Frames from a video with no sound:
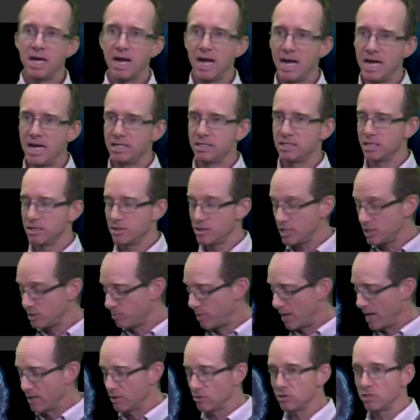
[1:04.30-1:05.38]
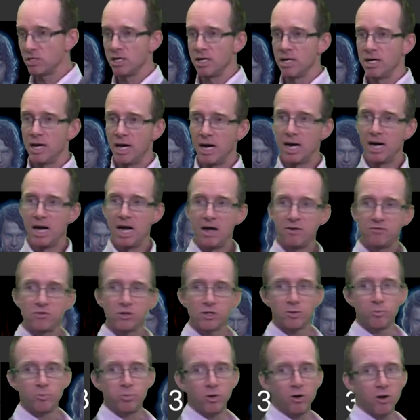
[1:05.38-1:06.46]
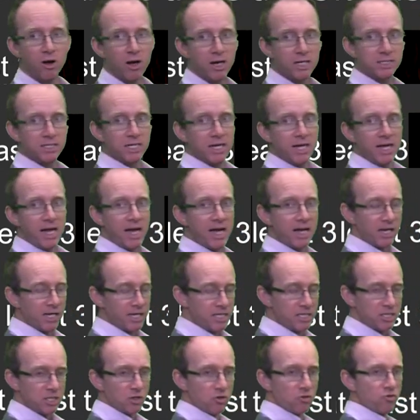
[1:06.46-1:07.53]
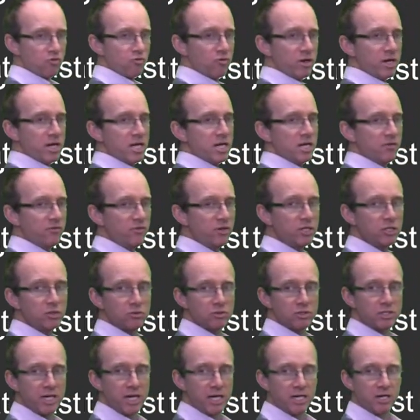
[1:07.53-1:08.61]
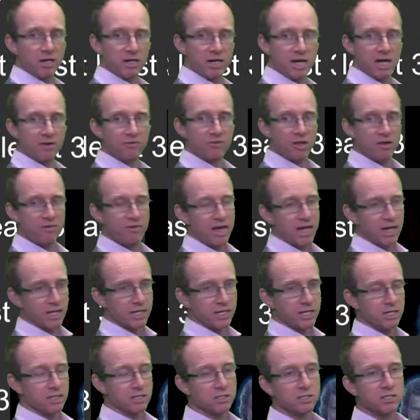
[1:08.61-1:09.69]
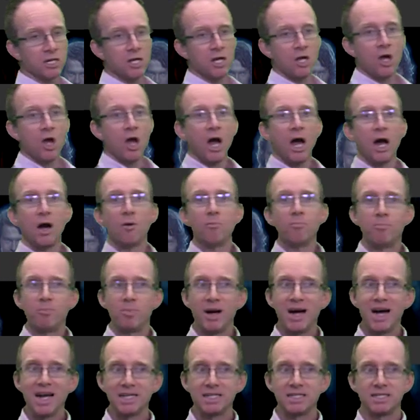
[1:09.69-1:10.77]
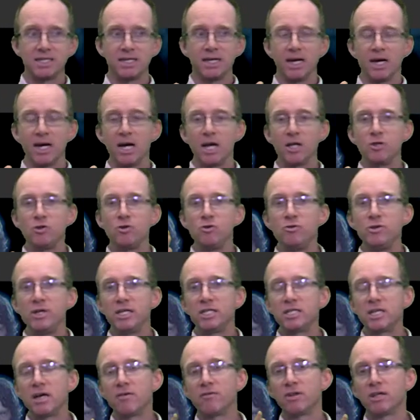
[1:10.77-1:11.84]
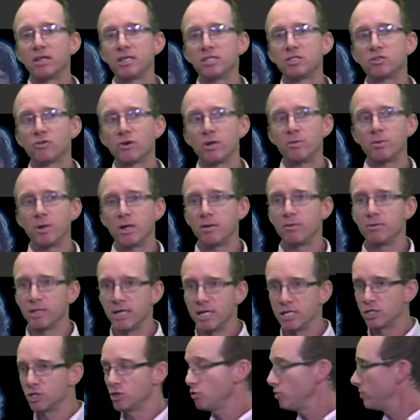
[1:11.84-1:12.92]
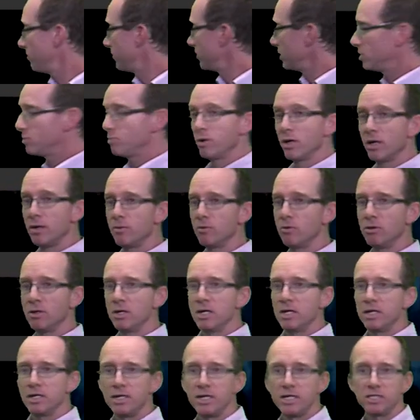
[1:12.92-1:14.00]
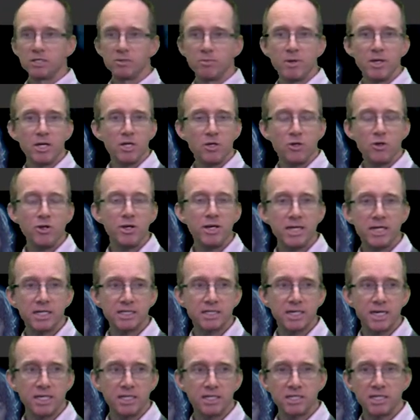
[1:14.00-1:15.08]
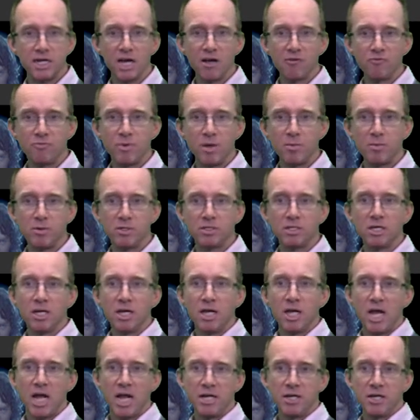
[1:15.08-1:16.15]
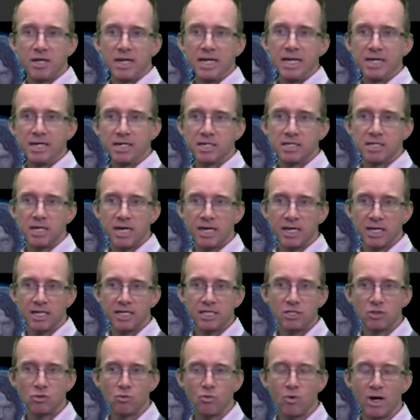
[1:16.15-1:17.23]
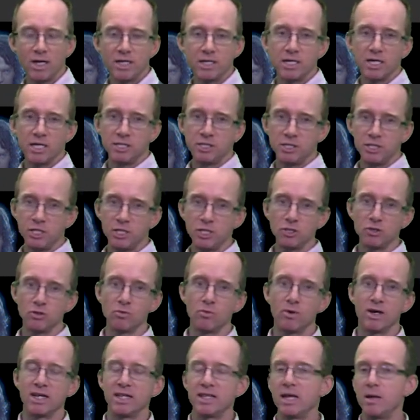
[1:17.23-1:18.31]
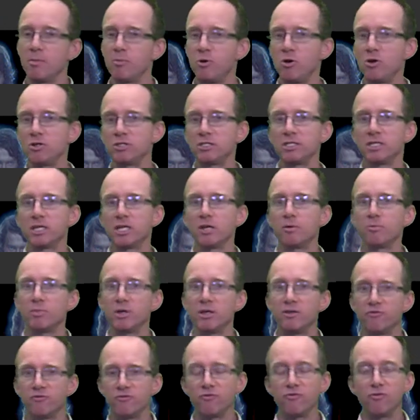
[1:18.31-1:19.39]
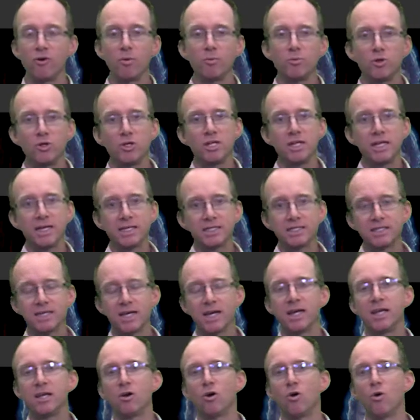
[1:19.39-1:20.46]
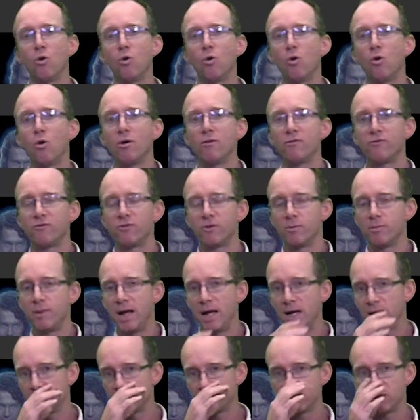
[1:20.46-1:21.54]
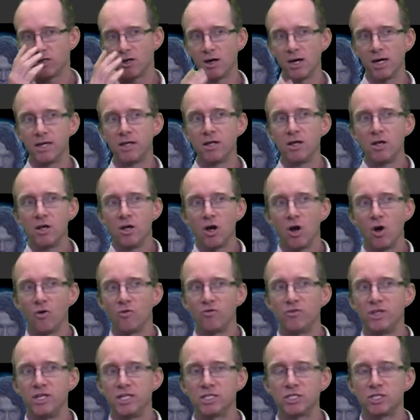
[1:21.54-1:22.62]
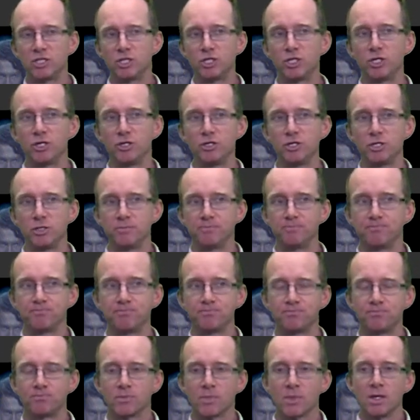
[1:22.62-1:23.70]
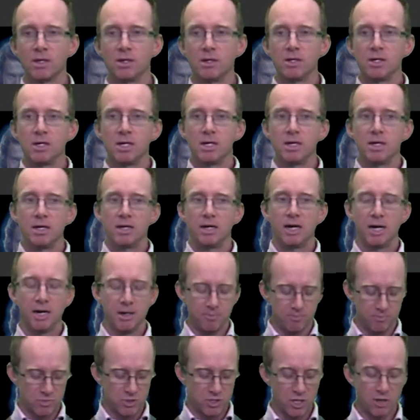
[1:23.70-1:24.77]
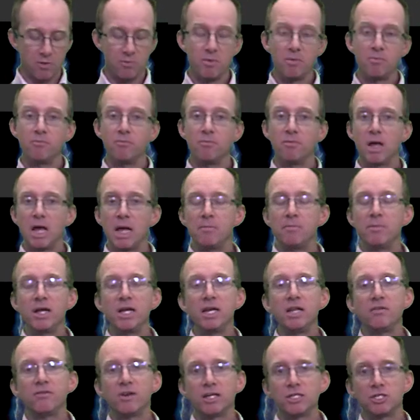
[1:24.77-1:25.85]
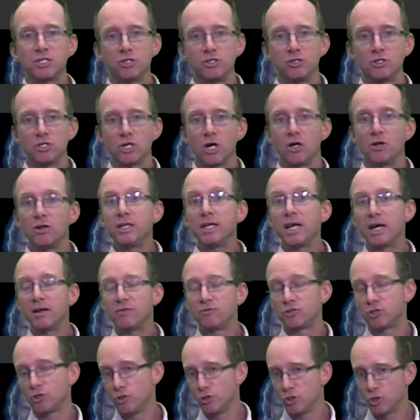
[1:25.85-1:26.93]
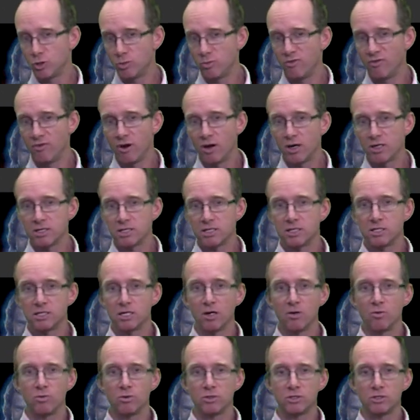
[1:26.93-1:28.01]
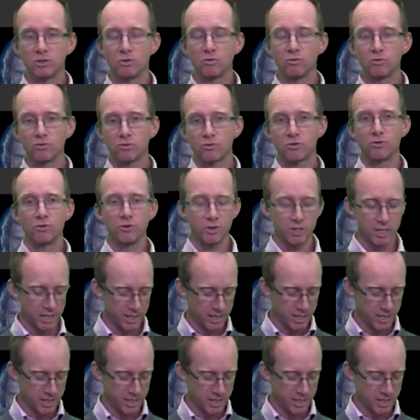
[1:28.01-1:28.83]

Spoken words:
and these panels have to comprise at least 3 individuals. Now, you don't have to have Alec Guinness, but you need to have at least 3 people. Now, 2 of these people need to be UniSA staff members, and you need at least 1 additional one, and that person can be from UniSA or from outside of the institution. And many of our students only have 2 supervisors, so we're still through